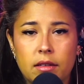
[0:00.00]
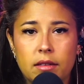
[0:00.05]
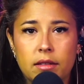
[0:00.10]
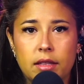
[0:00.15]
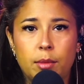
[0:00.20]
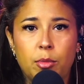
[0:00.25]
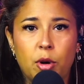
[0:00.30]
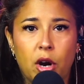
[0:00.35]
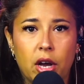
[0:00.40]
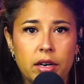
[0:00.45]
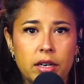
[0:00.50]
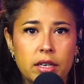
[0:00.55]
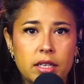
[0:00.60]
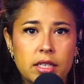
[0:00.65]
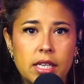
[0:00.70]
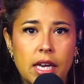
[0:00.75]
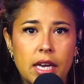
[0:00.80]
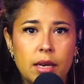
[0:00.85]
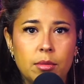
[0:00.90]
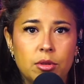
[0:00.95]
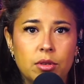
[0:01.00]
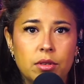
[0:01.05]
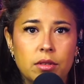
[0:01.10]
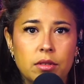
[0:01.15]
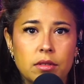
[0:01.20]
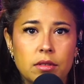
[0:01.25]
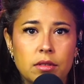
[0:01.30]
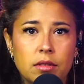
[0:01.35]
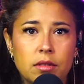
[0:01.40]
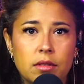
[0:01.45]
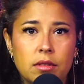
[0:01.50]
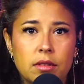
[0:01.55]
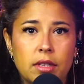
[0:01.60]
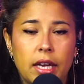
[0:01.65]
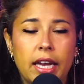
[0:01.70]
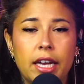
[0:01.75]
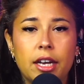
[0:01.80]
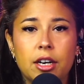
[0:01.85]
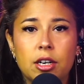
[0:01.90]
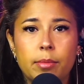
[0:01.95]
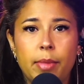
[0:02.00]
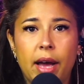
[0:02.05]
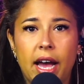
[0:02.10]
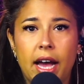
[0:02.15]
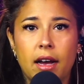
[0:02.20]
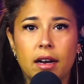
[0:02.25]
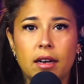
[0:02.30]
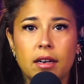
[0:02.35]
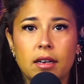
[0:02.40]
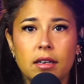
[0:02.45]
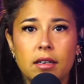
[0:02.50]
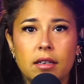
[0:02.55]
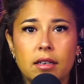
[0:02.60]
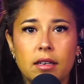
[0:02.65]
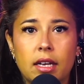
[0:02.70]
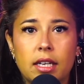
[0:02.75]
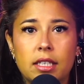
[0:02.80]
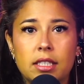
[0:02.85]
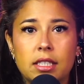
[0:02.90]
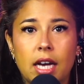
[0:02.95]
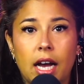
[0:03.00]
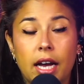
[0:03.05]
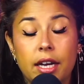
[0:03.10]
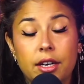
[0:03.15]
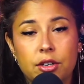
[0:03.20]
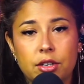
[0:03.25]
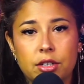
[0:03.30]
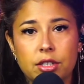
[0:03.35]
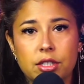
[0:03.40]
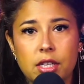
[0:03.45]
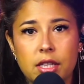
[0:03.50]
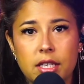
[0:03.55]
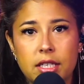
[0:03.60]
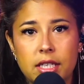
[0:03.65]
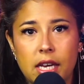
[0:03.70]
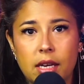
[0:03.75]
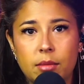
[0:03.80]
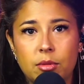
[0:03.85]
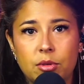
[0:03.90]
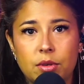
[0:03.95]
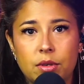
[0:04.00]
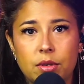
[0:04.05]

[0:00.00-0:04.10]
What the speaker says: They brought in a table, they hit her back, and tied her to the table.